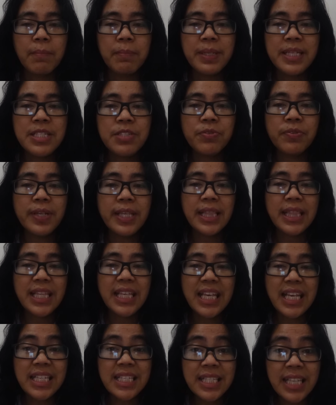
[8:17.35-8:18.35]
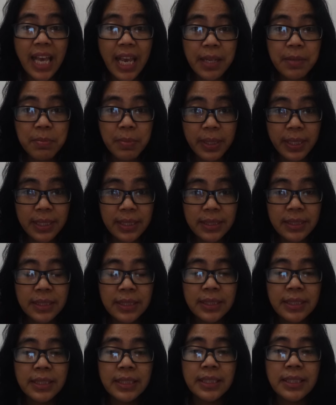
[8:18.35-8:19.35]
Please read the assignment
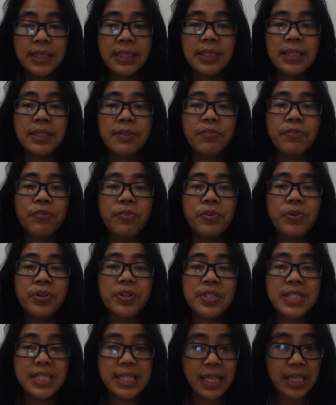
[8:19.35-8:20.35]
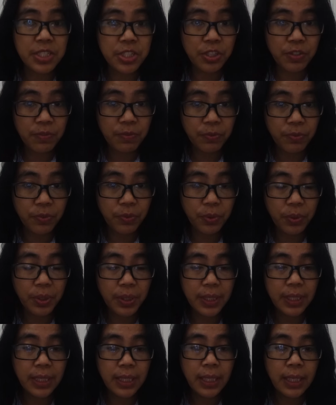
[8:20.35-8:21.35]
for session 4.